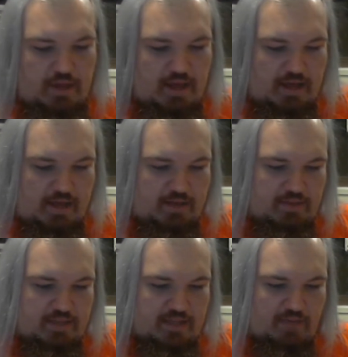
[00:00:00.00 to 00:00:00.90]

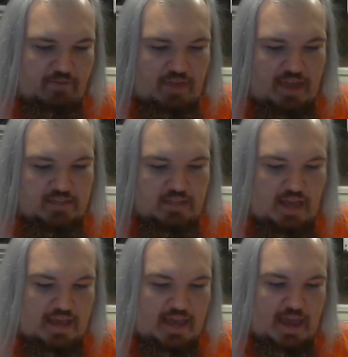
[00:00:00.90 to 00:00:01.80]
There's other things
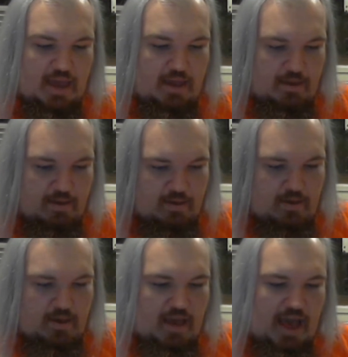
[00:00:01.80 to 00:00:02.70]
like a
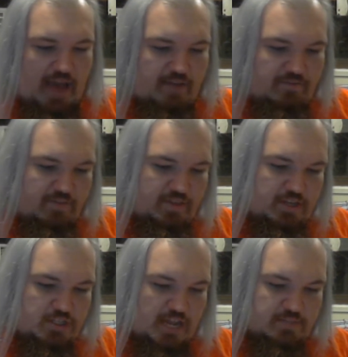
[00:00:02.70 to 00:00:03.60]
ad for
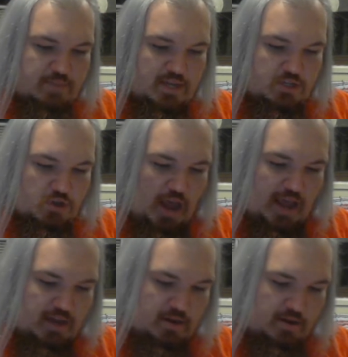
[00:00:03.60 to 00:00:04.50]
the Jasmine
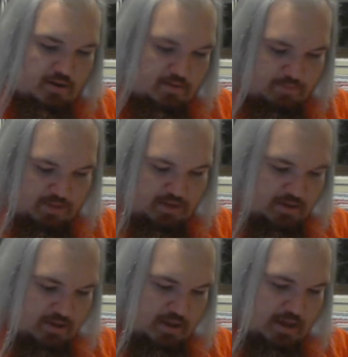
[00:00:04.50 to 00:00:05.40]
Dragon, but
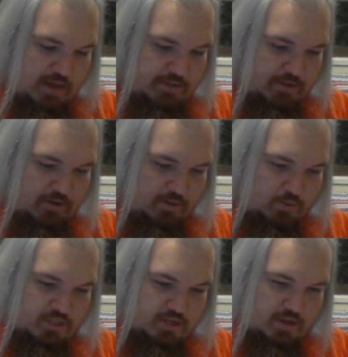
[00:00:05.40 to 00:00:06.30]
it's only
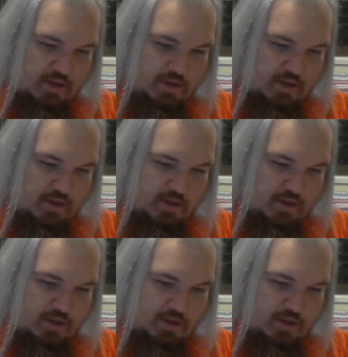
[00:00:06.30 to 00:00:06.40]
one star.